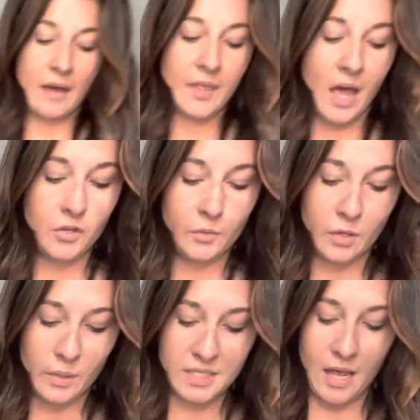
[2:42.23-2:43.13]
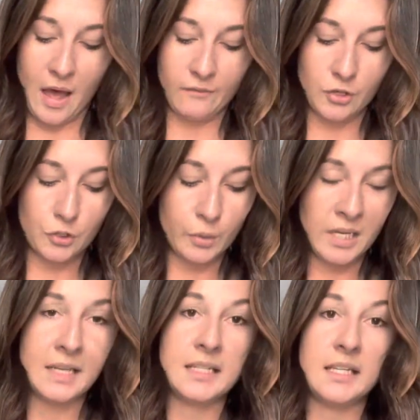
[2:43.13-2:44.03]
that, you are going to have your
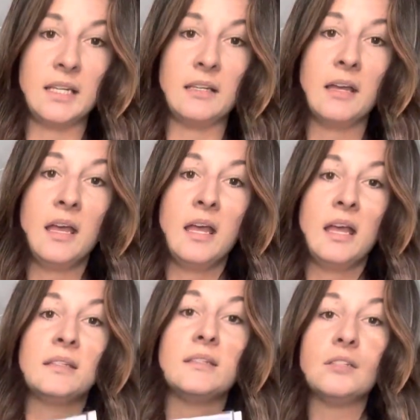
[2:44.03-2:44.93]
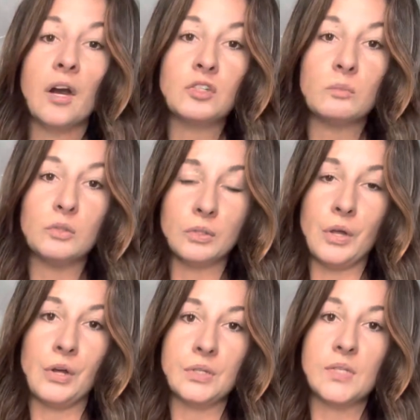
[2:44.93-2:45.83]
2019 deductible
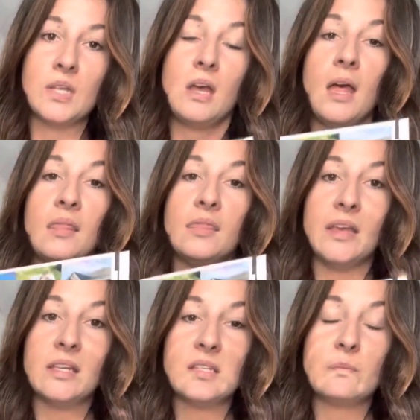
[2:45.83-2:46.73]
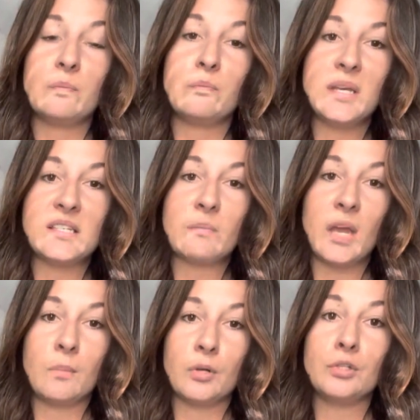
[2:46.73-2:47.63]
laws. This piece of
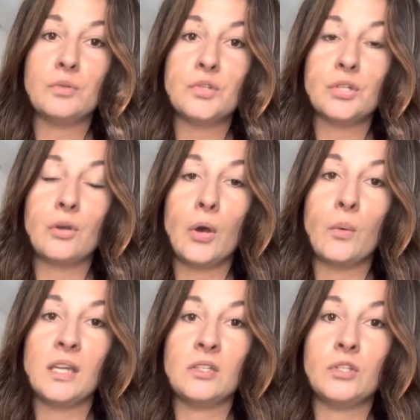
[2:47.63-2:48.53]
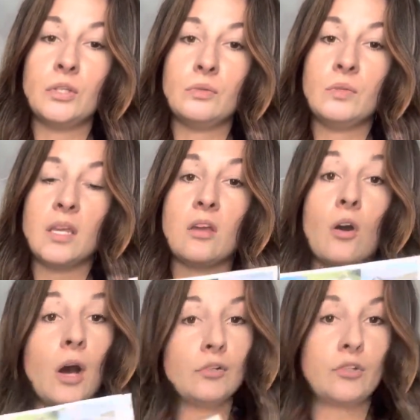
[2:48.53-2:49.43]
paper used to go into the
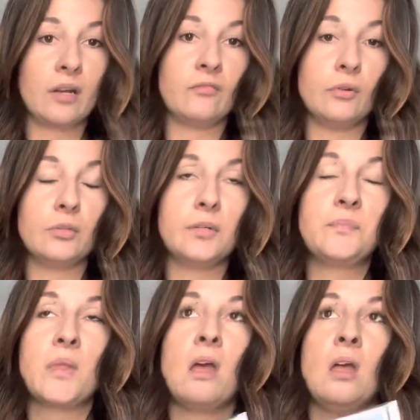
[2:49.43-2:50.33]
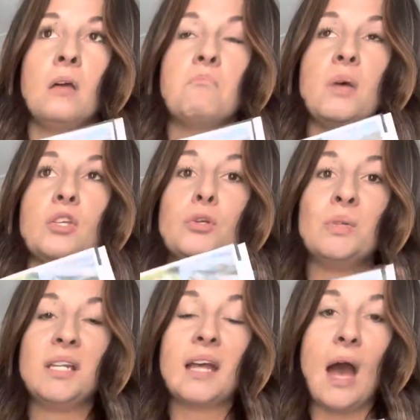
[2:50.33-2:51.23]
contract folder, but you
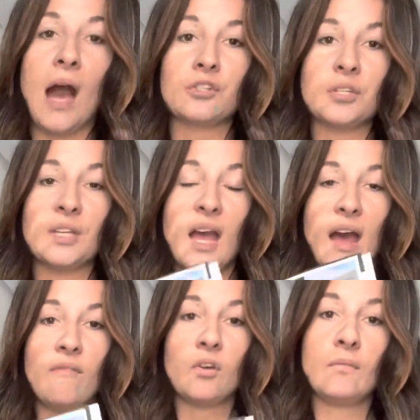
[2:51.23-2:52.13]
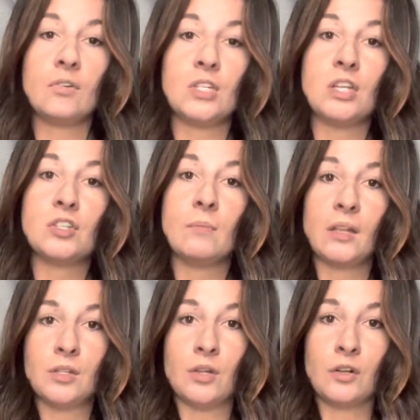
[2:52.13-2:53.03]
need to actually have the conversation about
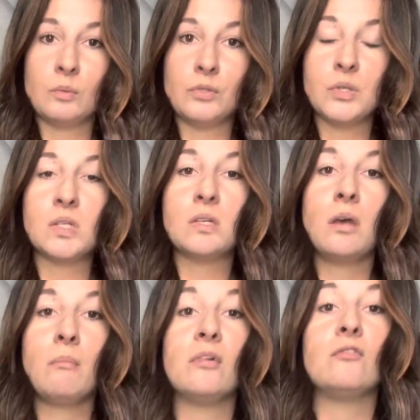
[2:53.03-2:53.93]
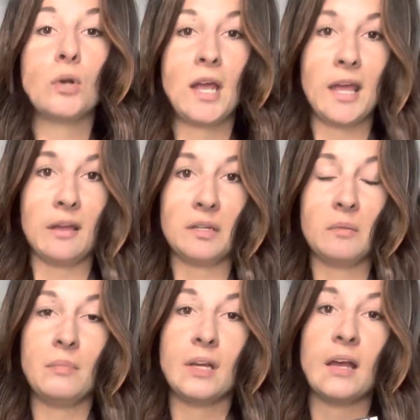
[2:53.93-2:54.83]
deductibles beforehand,
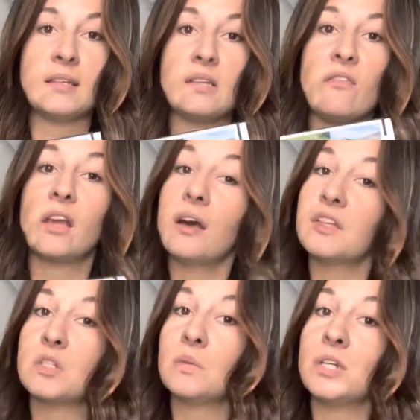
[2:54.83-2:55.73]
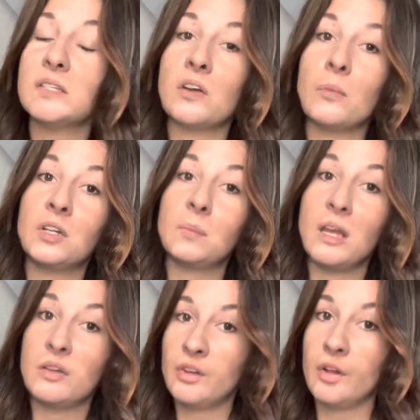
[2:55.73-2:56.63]
because if a customer is not willing to pay
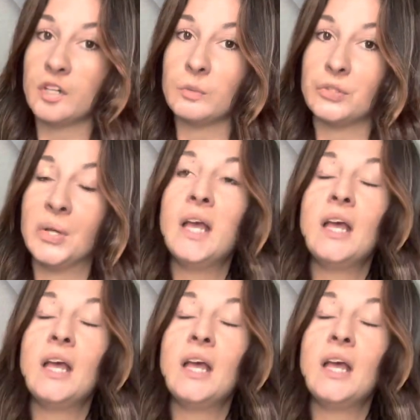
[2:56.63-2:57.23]
their deductible